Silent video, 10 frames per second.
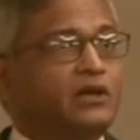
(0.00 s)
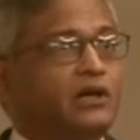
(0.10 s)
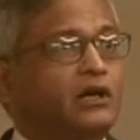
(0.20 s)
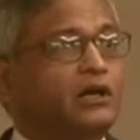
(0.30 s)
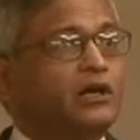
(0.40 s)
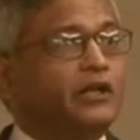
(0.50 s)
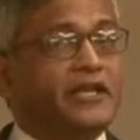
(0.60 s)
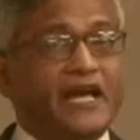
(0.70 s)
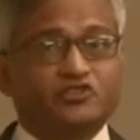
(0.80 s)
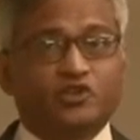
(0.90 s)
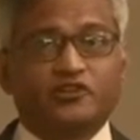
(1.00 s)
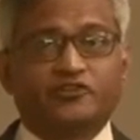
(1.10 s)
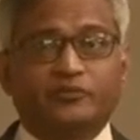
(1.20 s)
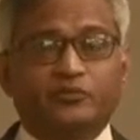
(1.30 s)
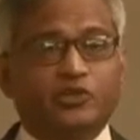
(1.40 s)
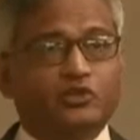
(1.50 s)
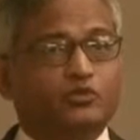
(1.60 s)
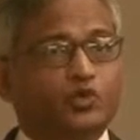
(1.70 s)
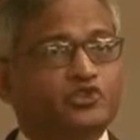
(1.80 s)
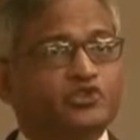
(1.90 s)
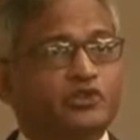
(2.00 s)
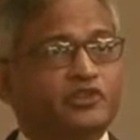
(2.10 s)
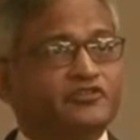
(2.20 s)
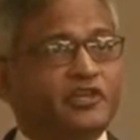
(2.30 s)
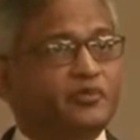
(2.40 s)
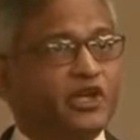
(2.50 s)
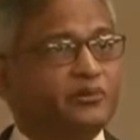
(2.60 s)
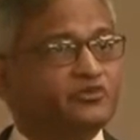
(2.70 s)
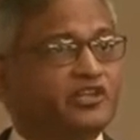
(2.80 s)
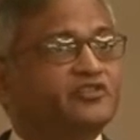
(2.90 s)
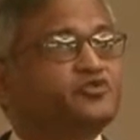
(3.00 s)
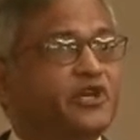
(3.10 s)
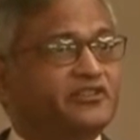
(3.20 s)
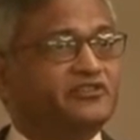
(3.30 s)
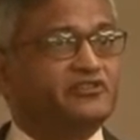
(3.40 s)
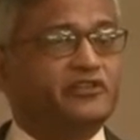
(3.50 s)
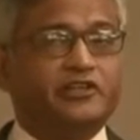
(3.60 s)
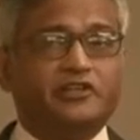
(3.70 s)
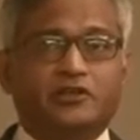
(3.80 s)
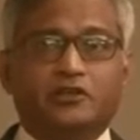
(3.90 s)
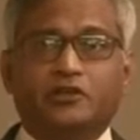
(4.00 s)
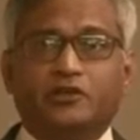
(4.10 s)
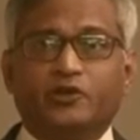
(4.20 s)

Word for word: uh, nationalism, which uh, sometimes constrains the uh,